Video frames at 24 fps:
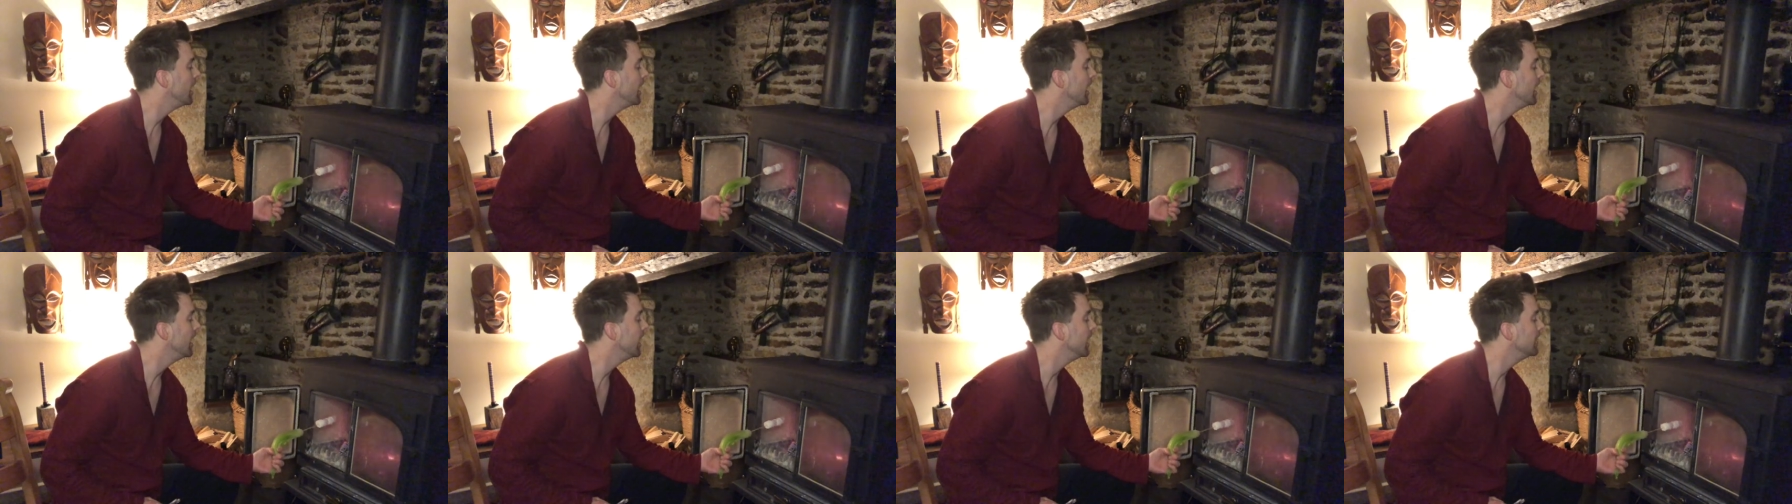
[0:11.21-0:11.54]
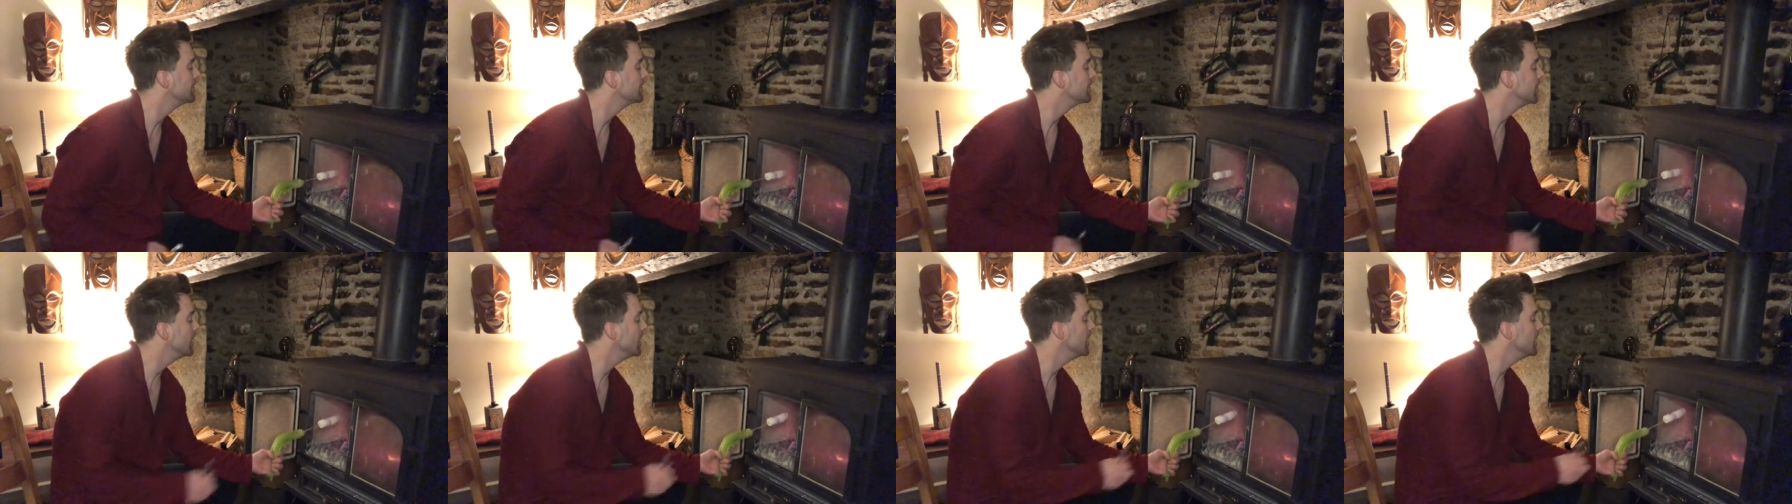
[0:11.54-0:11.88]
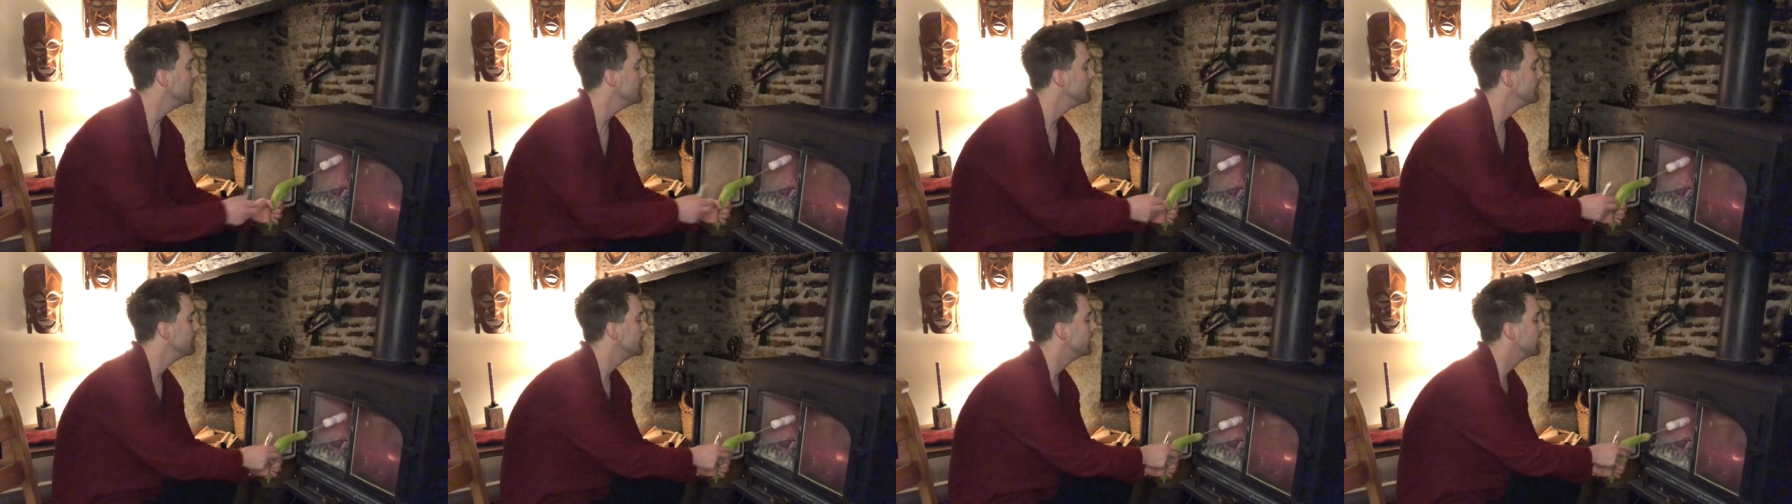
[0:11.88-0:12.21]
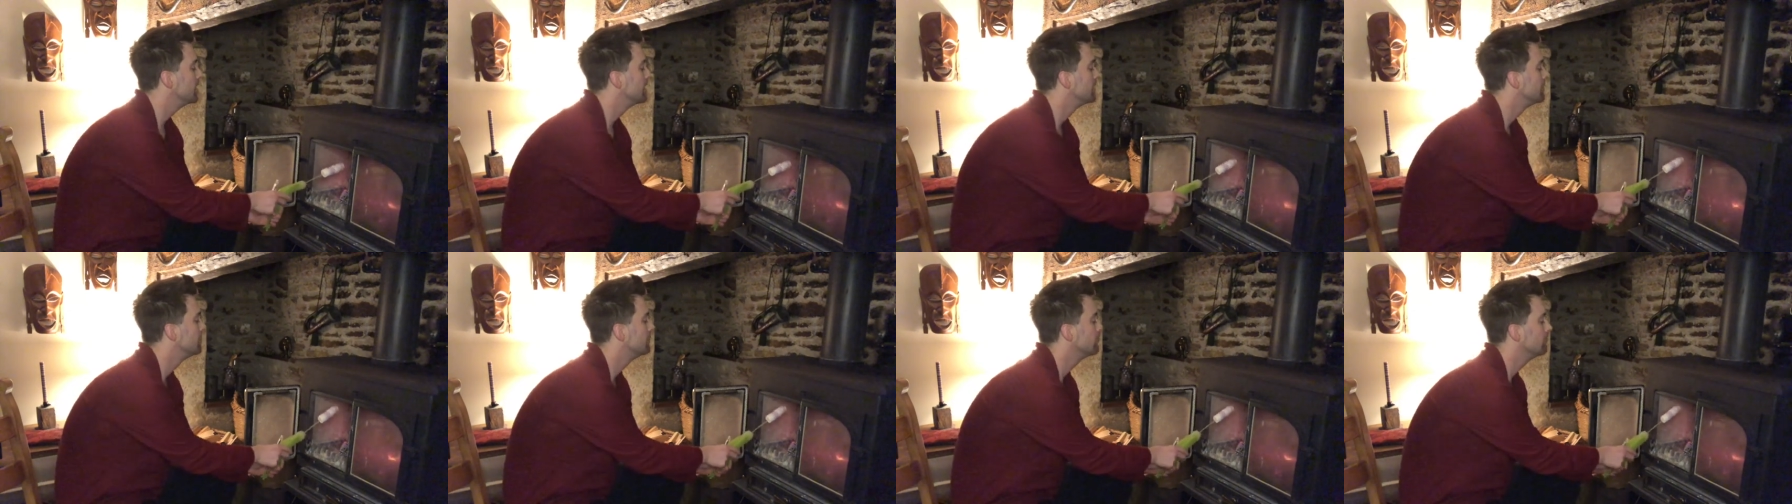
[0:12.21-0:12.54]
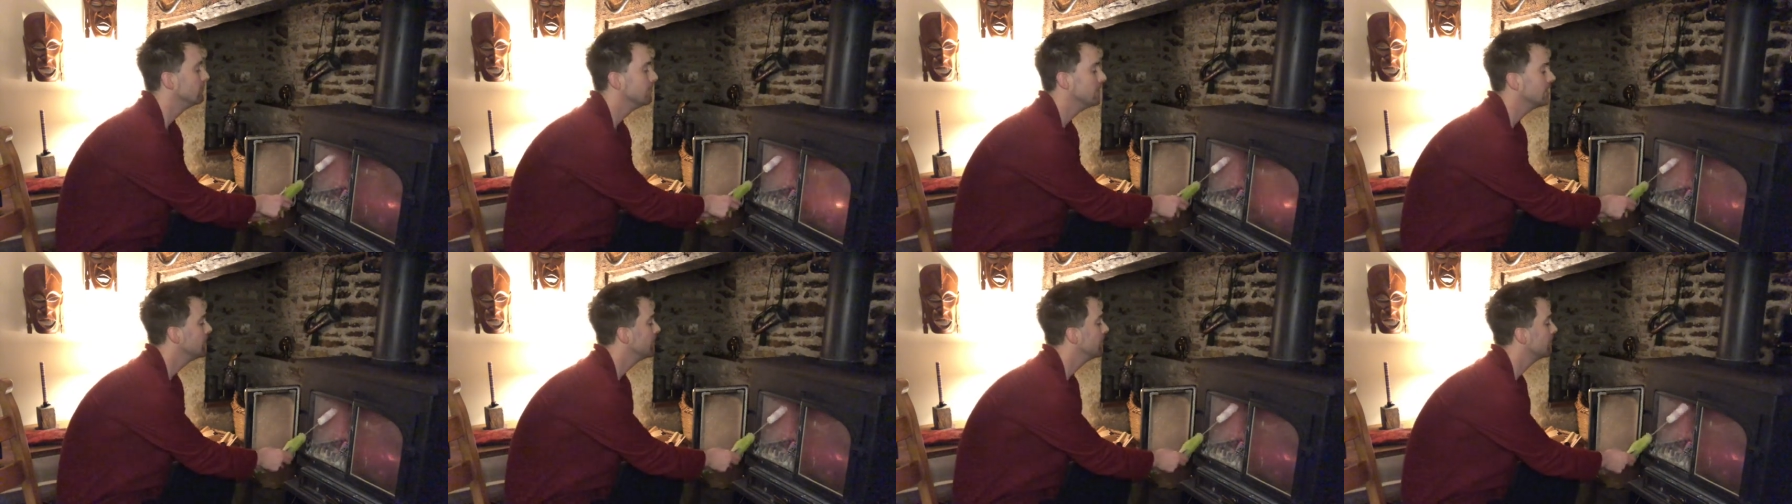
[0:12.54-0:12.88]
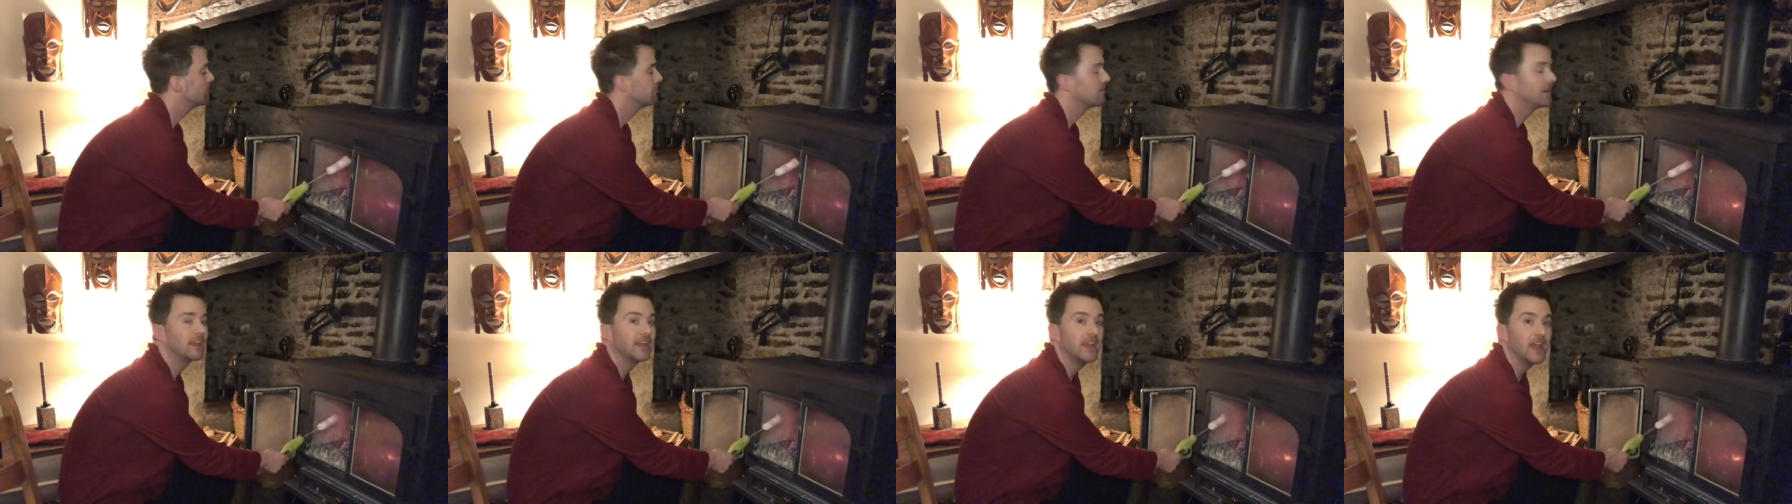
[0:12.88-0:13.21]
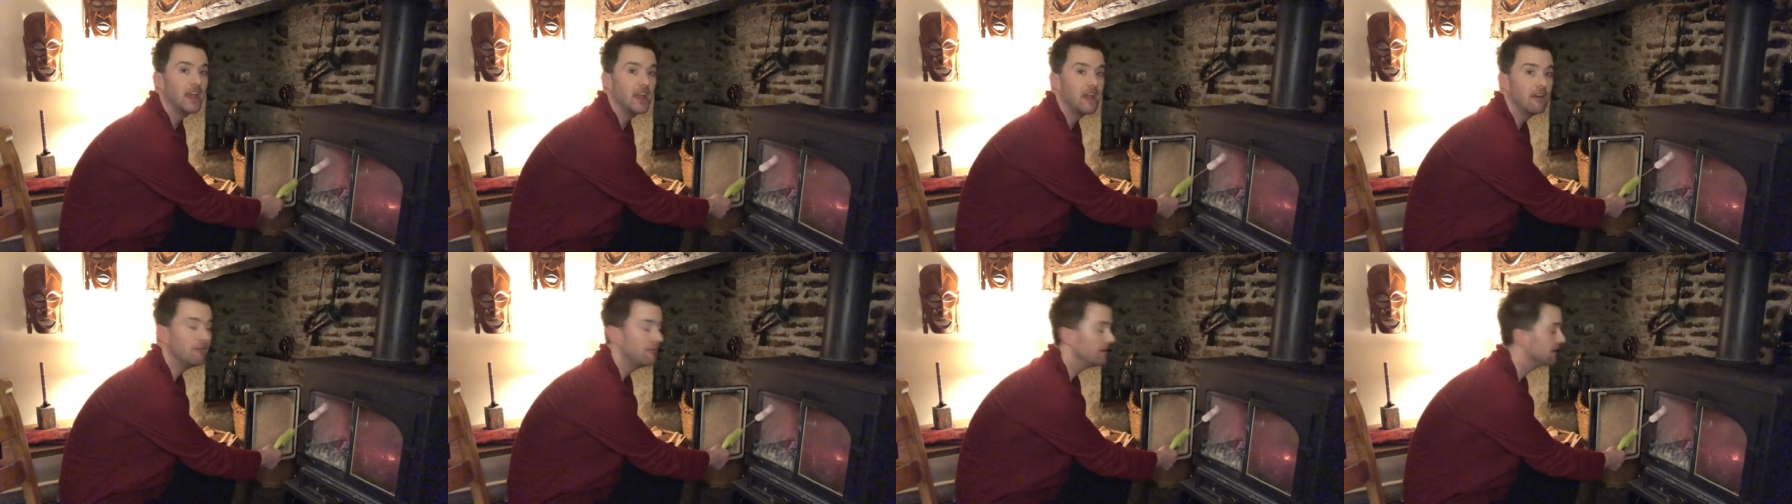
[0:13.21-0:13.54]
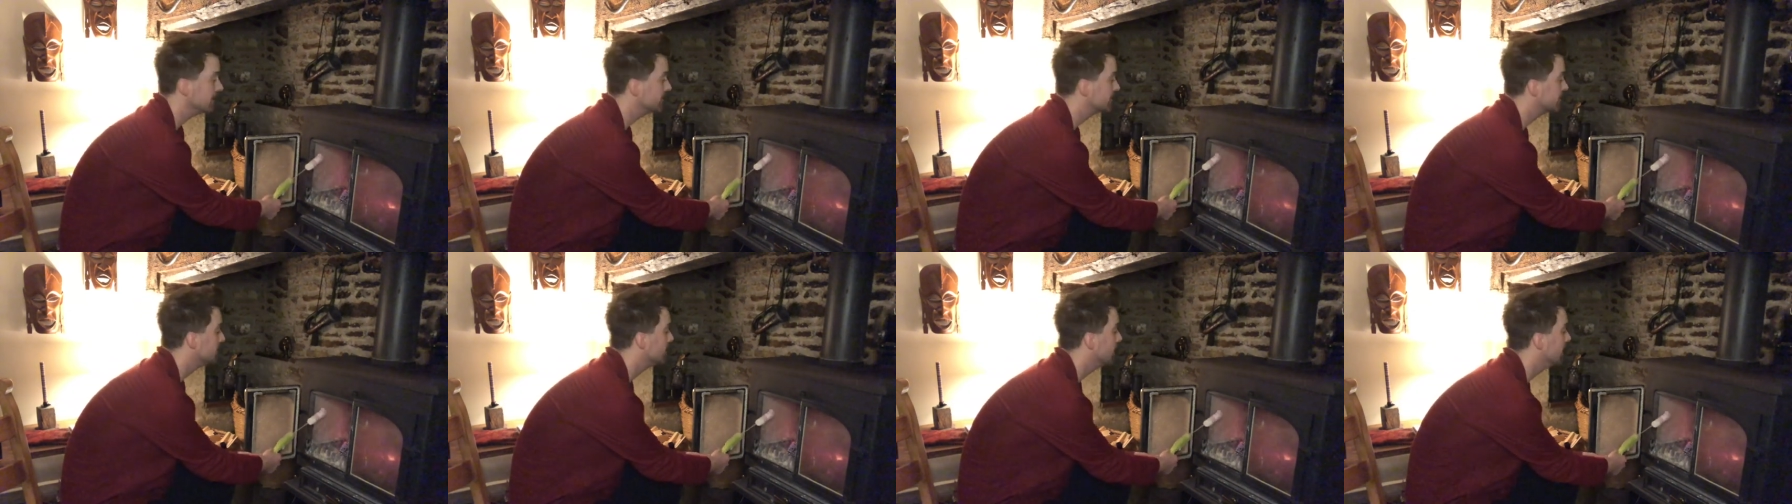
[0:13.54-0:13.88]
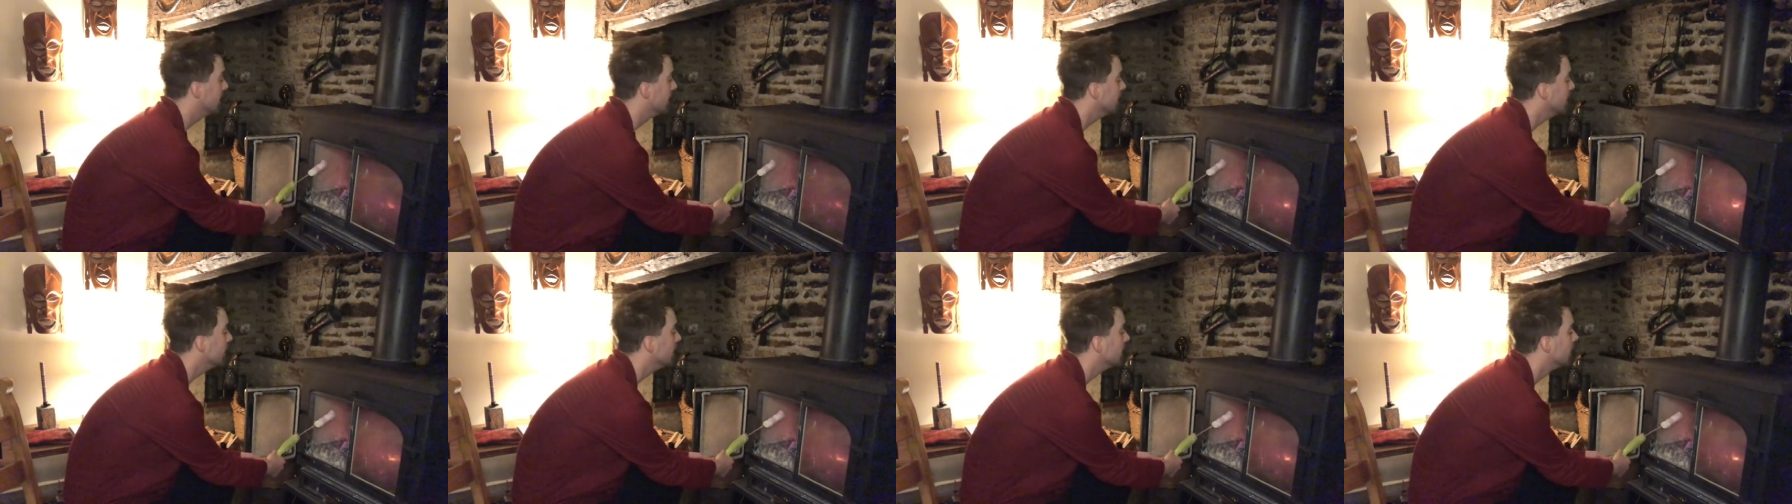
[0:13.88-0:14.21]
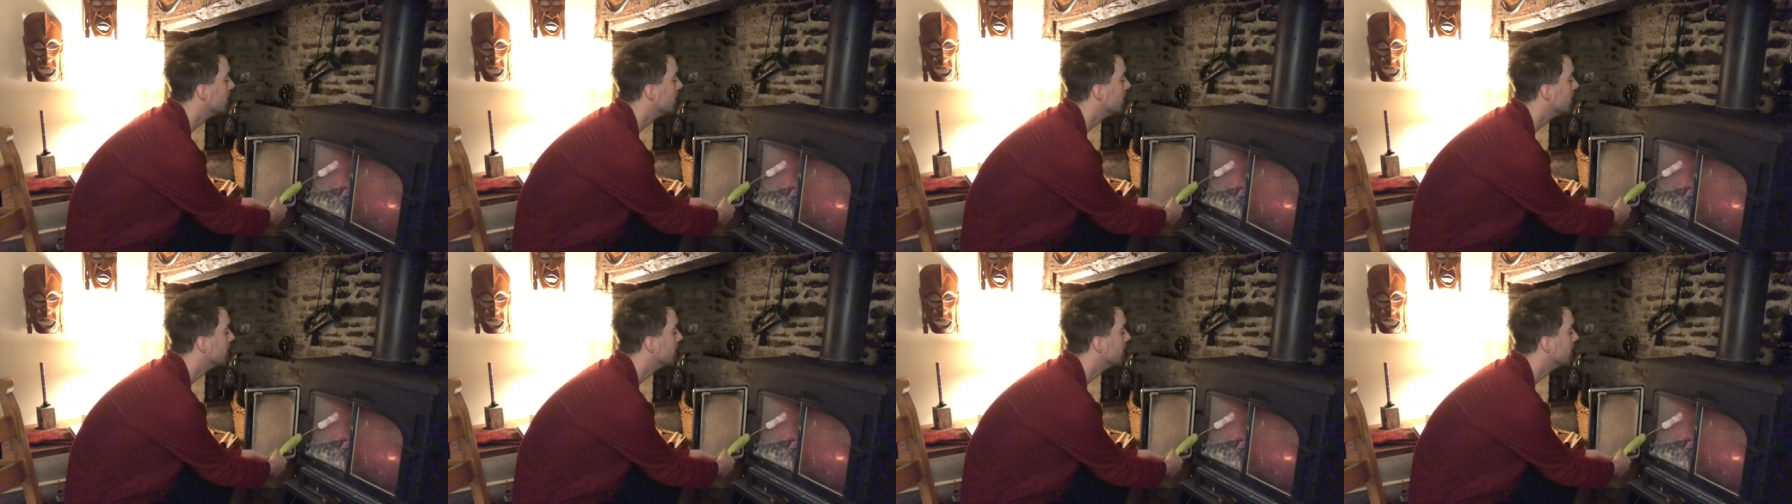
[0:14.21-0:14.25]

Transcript: And I'm rather precariously